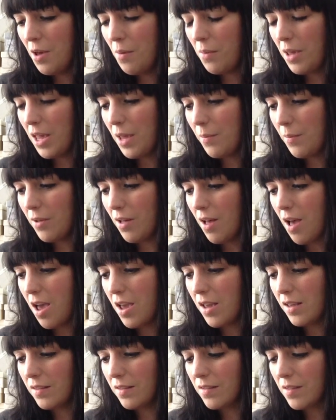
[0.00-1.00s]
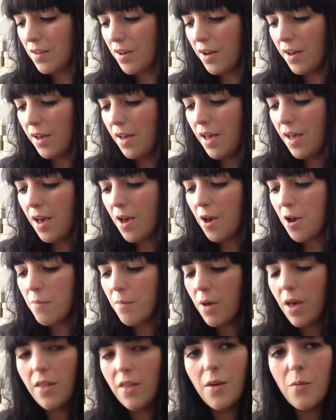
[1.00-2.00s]
people at Acer.
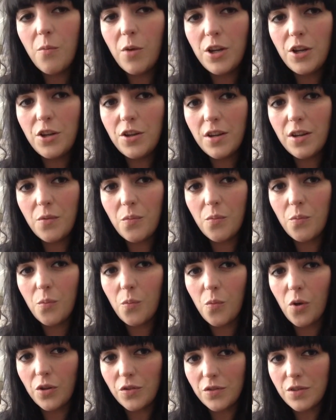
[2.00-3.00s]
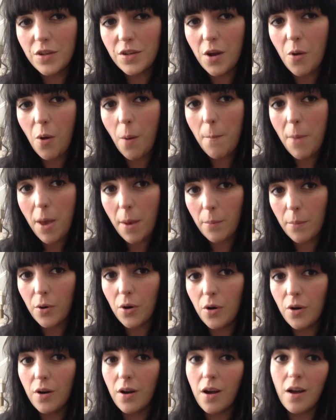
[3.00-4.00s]
And then when you did want to know a bit
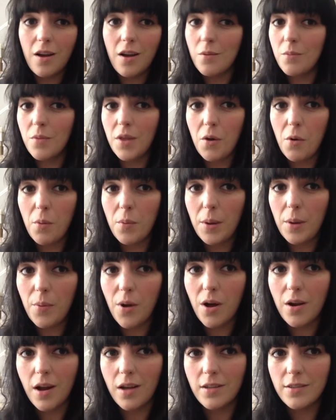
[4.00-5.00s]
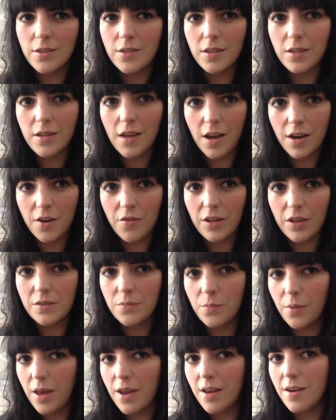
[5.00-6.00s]
more, there were people on hand to kind of
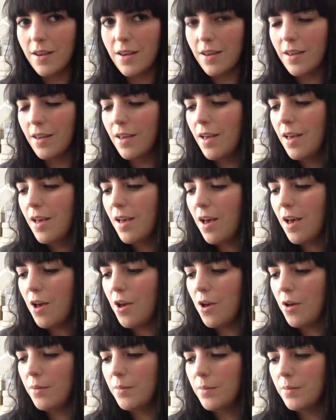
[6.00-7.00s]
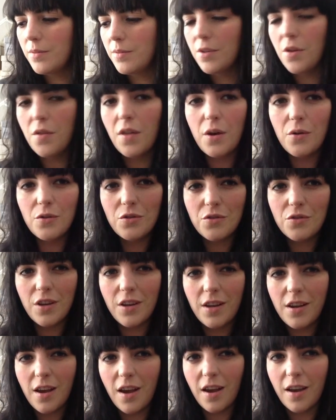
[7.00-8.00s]
explain it. So that was
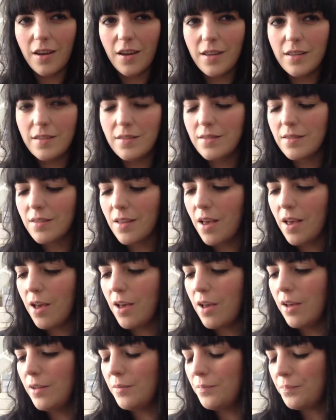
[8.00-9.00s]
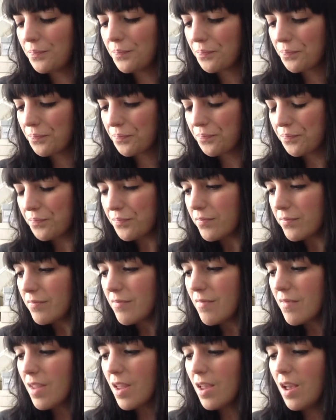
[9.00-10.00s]
really nice.
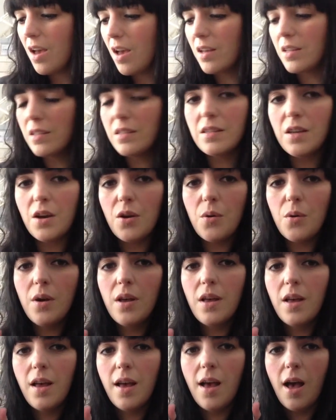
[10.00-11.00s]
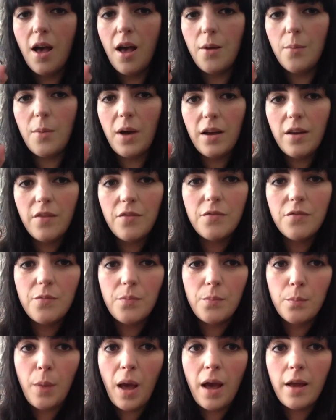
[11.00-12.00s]
Yeah, so I
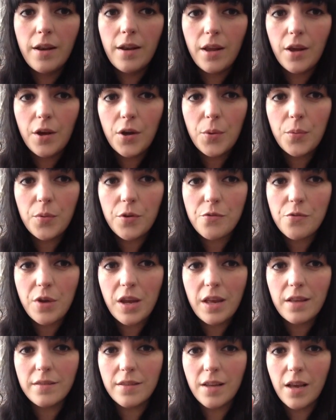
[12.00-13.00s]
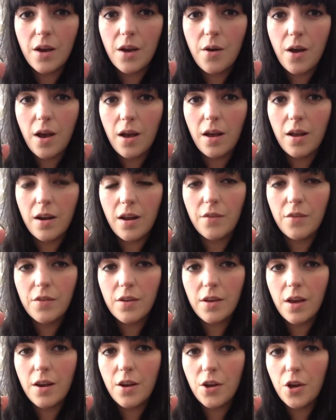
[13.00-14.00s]
had it a couple of weeks now, and I've
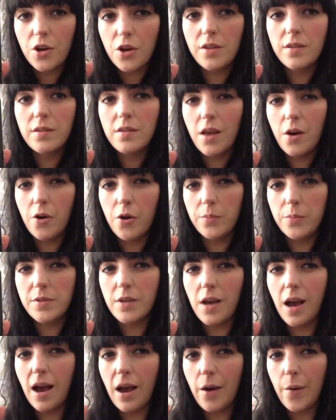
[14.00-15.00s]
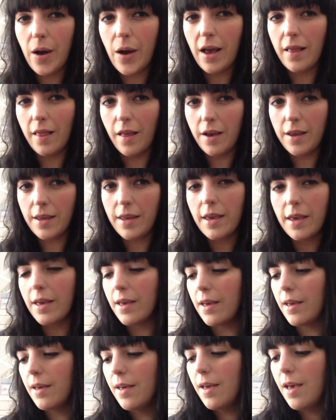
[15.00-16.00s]
kind of got it set up to how I like
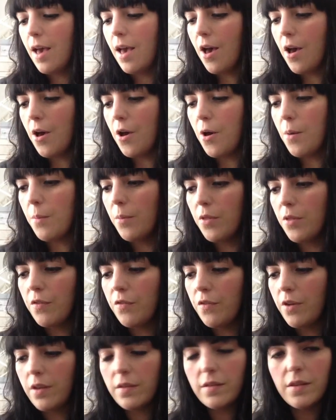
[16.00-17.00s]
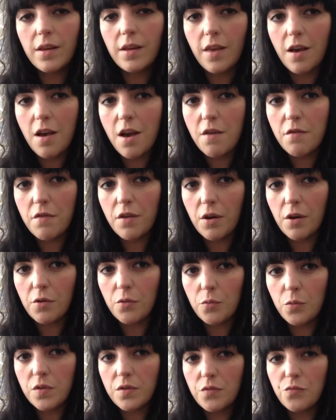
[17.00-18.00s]
it. But the first thing that I
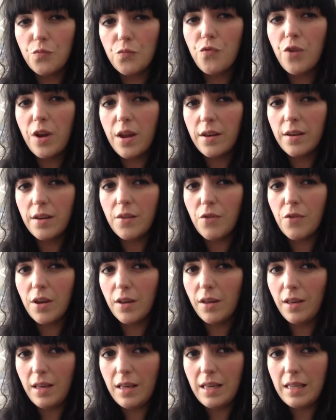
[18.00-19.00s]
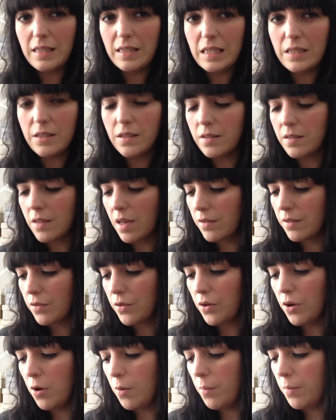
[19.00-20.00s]
found was really easy to set
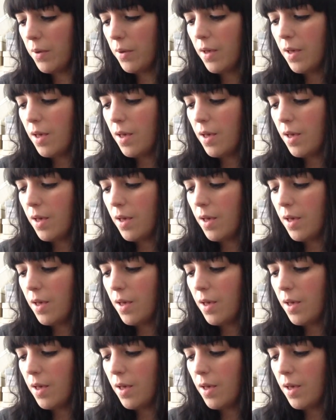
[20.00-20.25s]
up,